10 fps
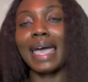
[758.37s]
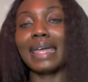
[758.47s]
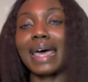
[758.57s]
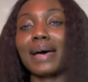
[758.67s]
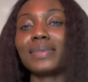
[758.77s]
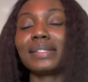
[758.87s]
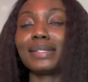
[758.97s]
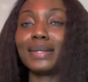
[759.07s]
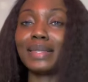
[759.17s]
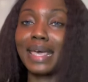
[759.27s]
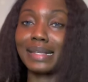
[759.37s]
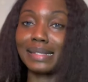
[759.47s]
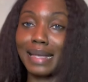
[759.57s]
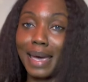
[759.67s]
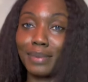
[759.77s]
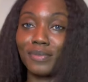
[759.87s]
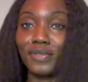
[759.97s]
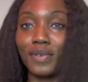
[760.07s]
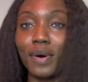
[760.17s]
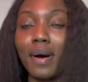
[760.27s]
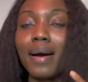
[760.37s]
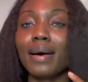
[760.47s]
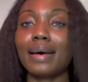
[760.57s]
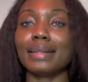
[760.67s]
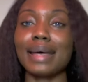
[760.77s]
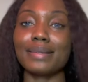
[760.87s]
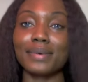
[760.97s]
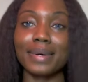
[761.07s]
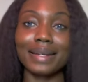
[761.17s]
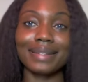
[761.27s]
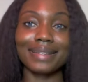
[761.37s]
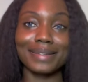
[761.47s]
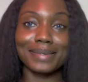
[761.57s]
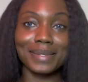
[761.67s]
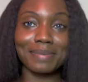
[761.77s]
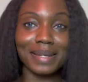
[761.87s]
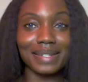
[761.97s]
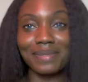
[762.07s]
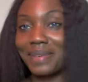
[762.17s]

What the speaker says: And I will see you next time for another one. Thank you so much and